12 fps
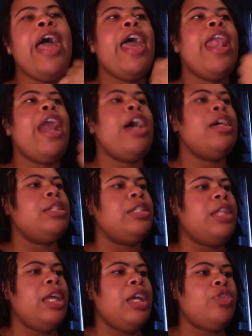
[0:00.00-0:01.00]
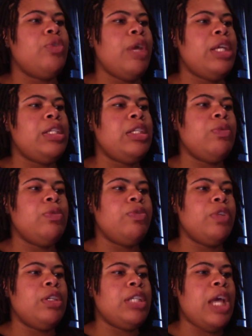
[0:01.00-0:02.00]
And I understand Traci was
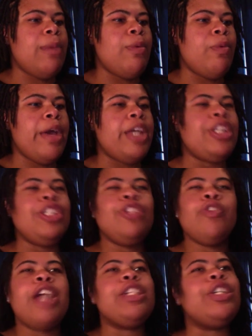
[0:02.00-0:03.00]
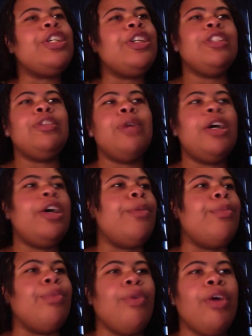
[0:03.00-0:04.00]
feeling the type of way. She tried to cook
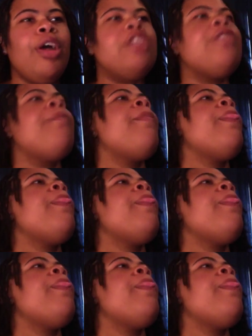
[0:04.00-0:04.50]
um, brunch.